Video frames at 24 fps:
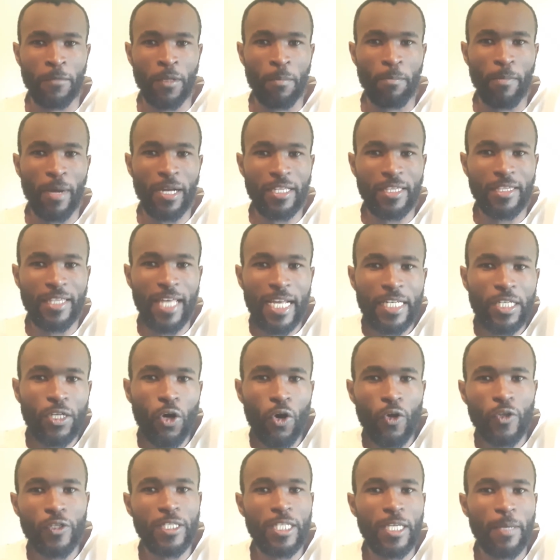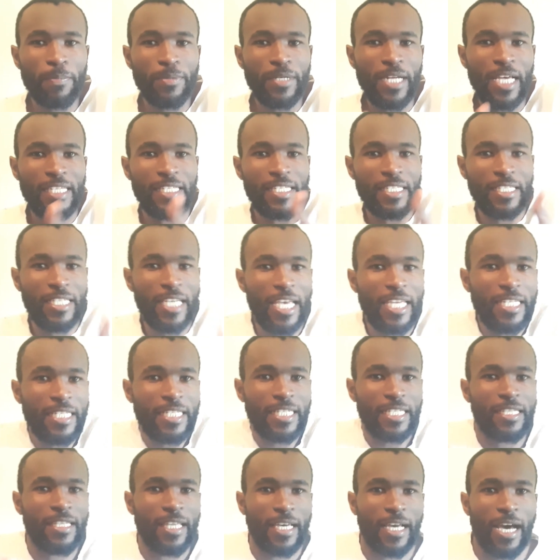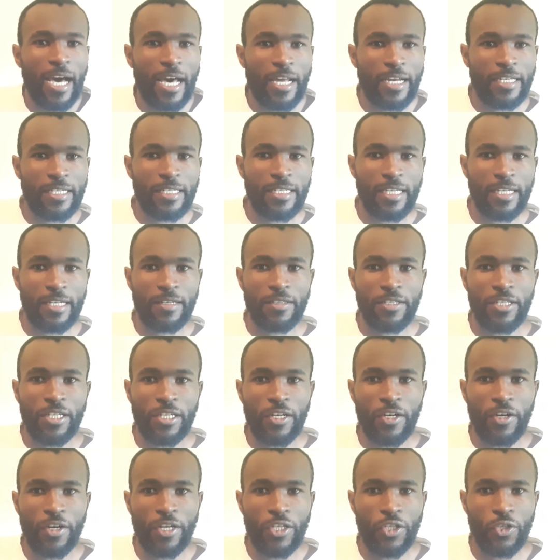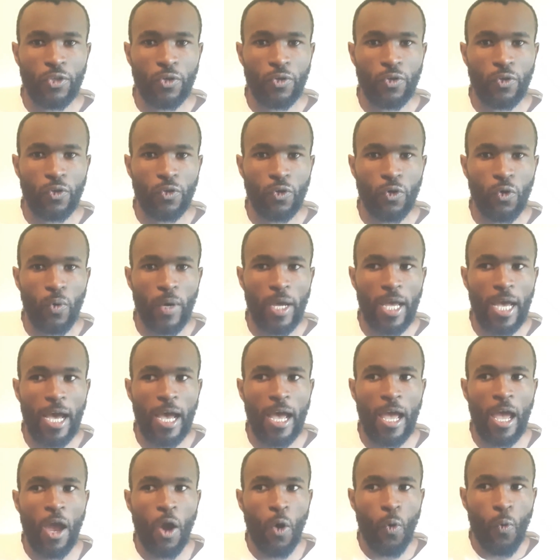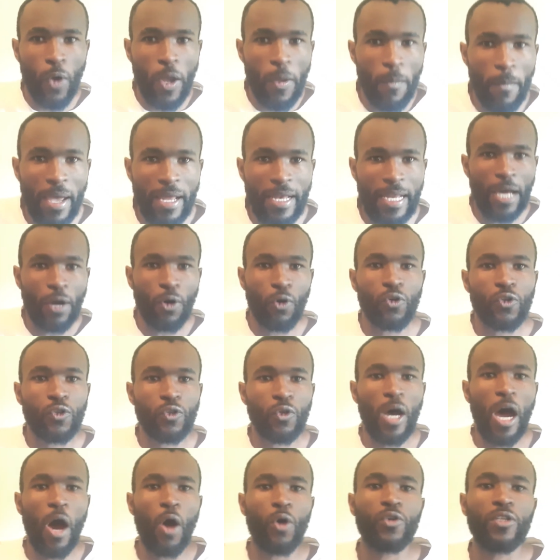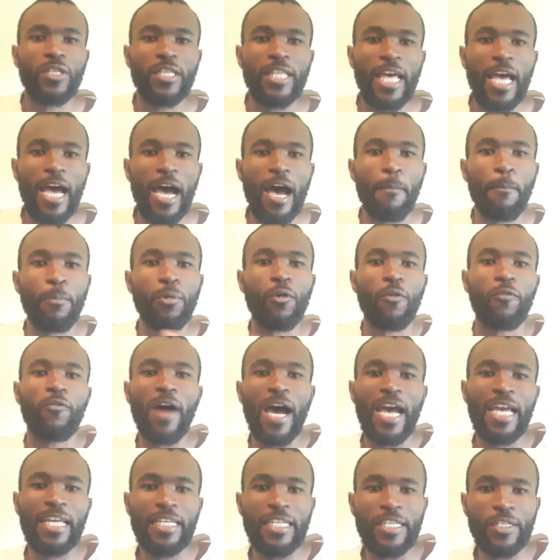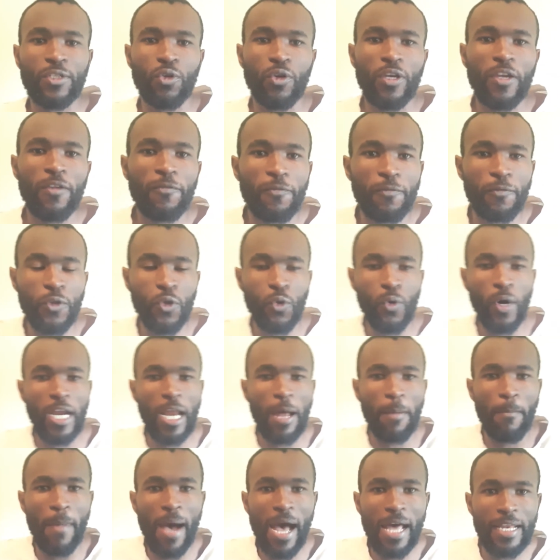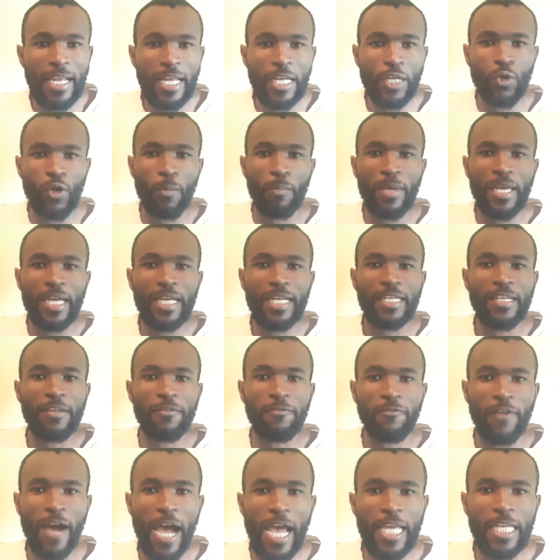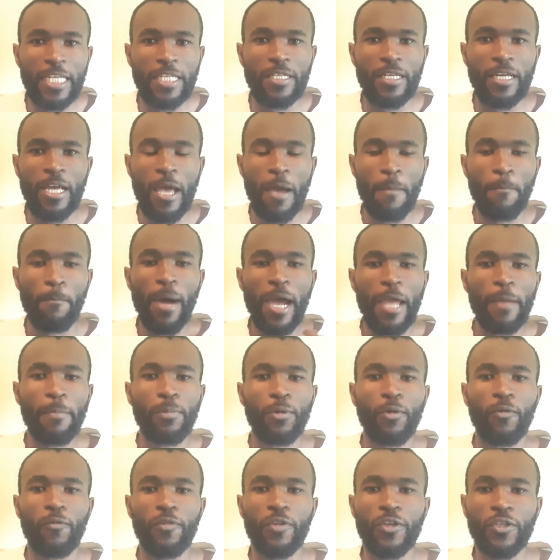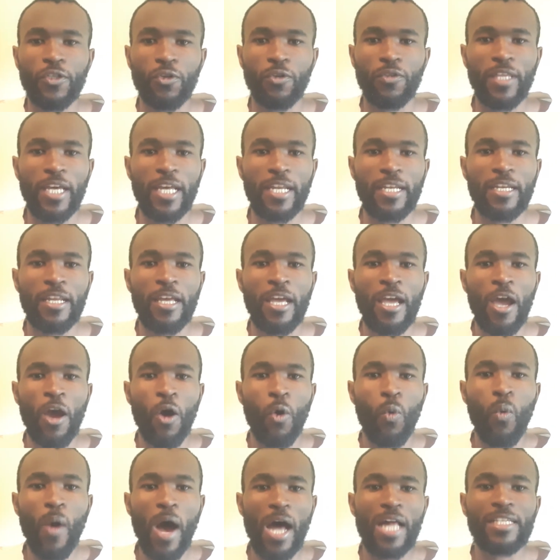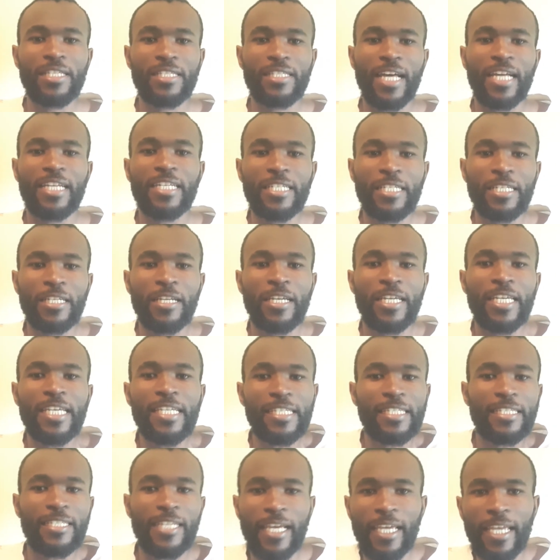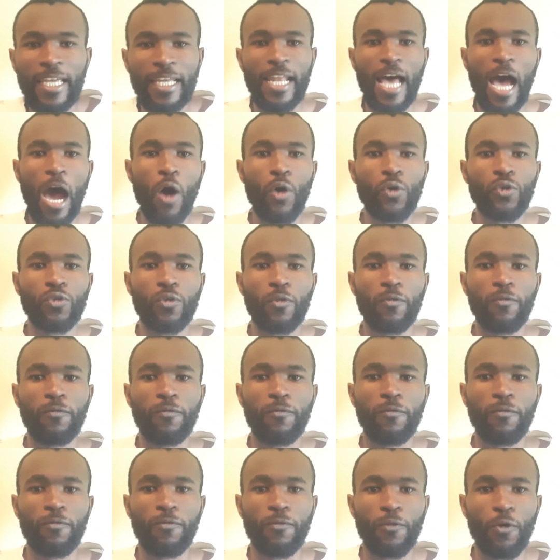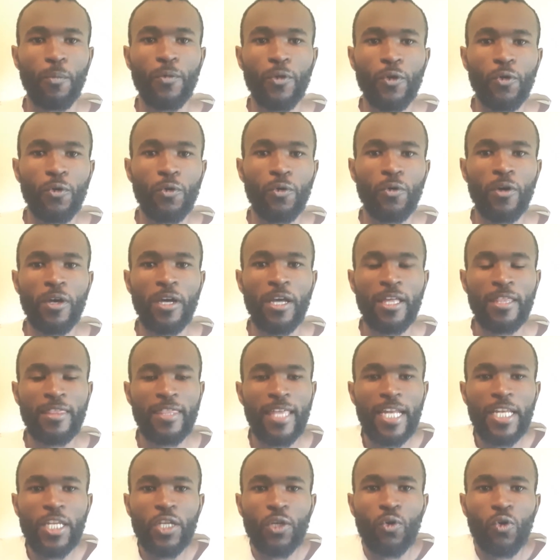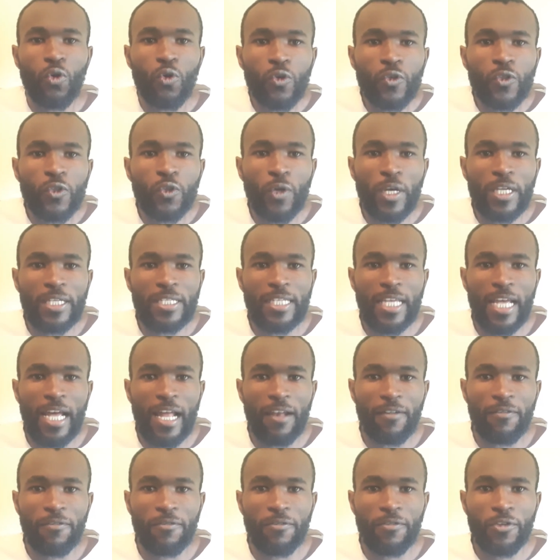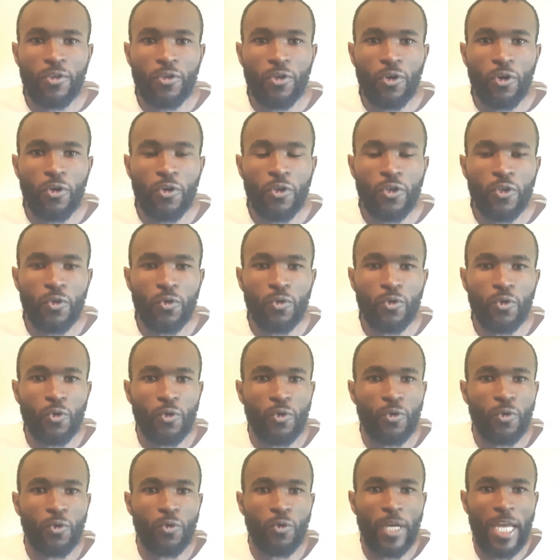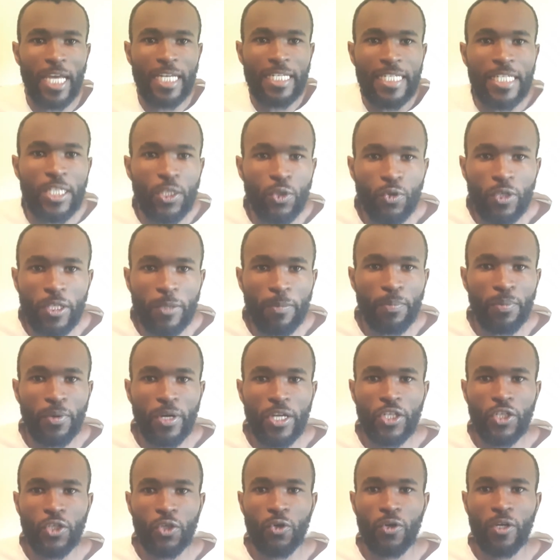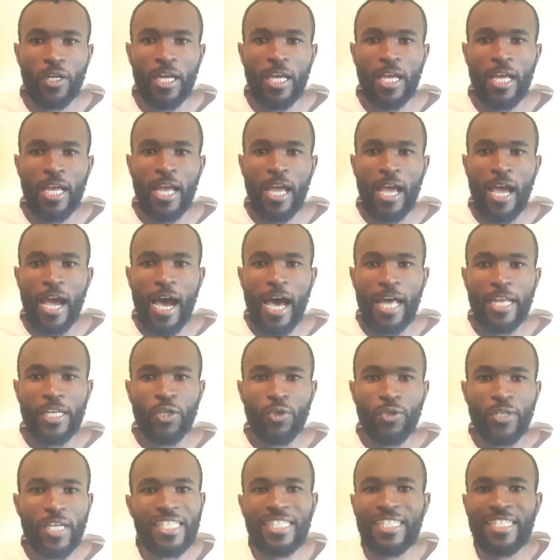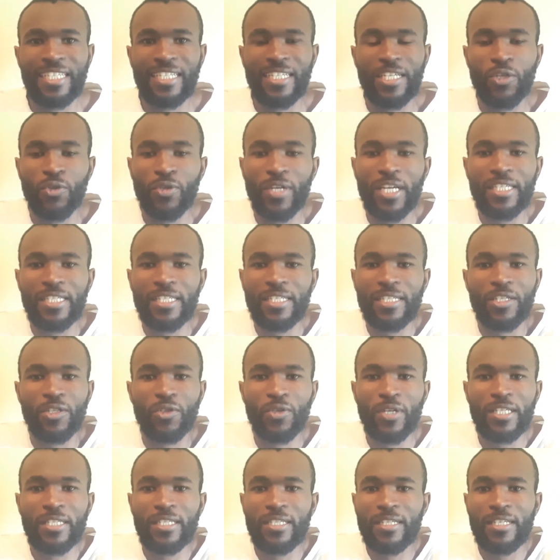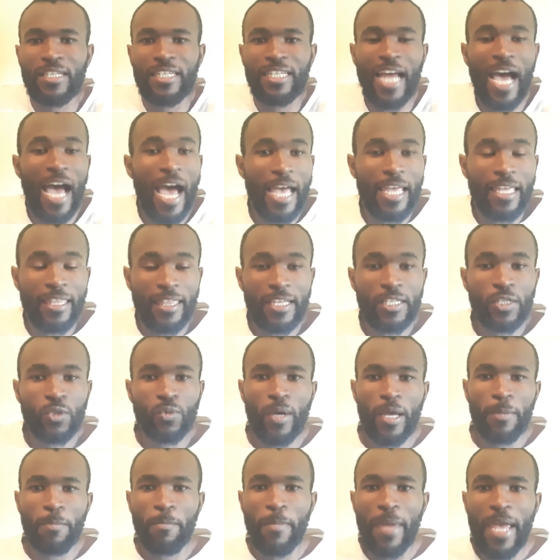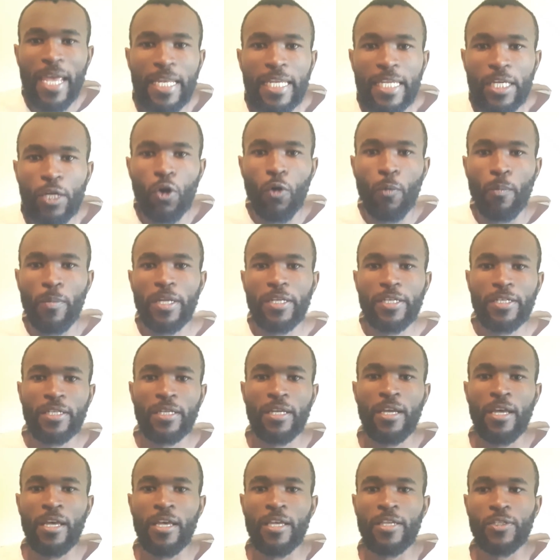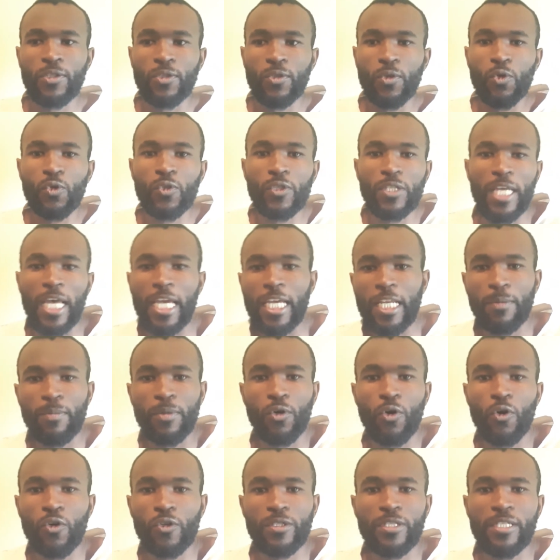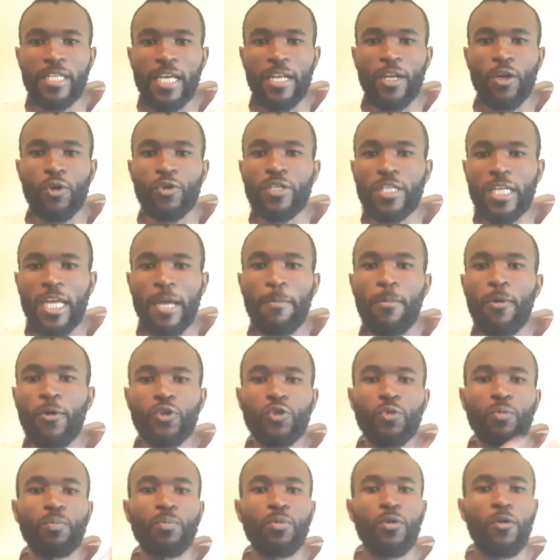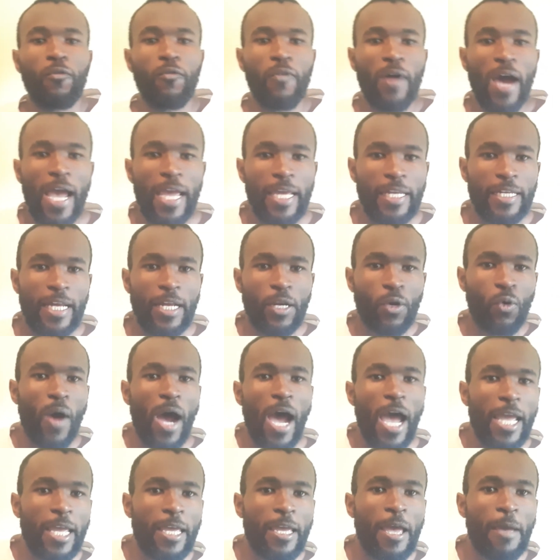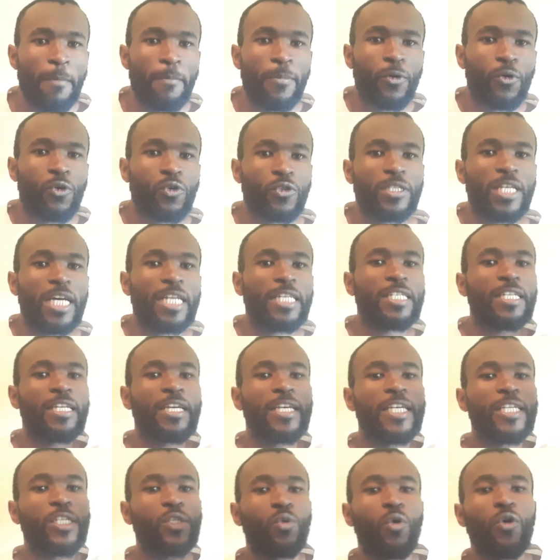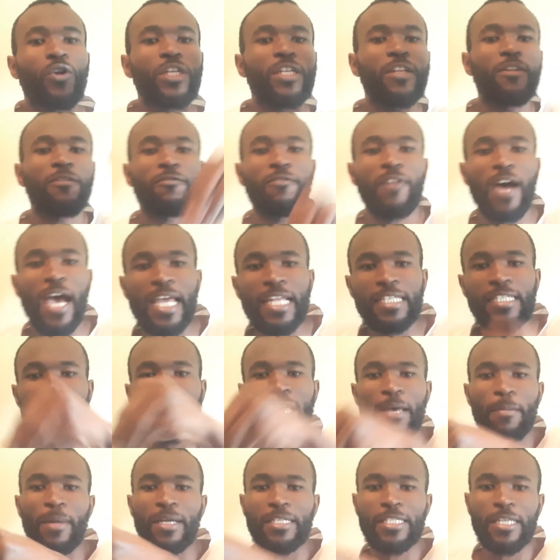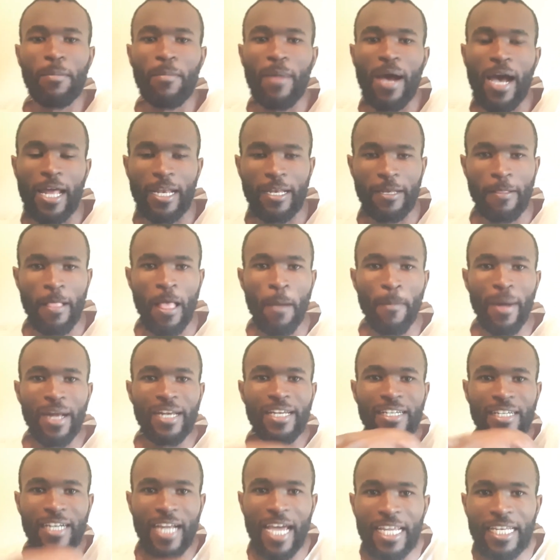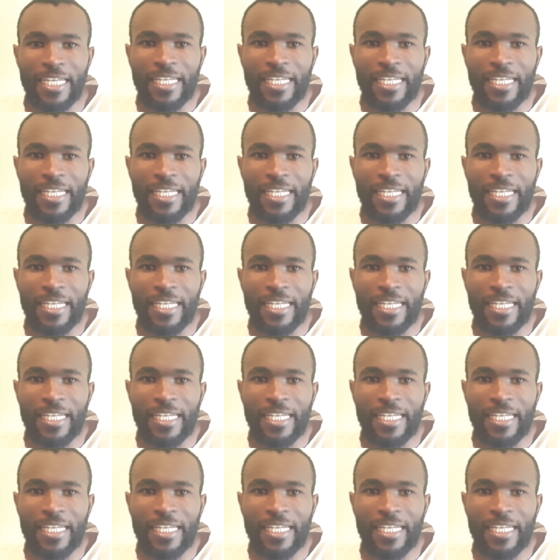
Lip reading: But that concept has changed in the current generation, where women are also out there providing. So if you are a man and you're being defined by provision, then once that is taken out from you, then you lose yourself. You get into depression, and you just die. That's why many commit suicide, because they are not able to provide. And why? Because that is what defines them as a man. But right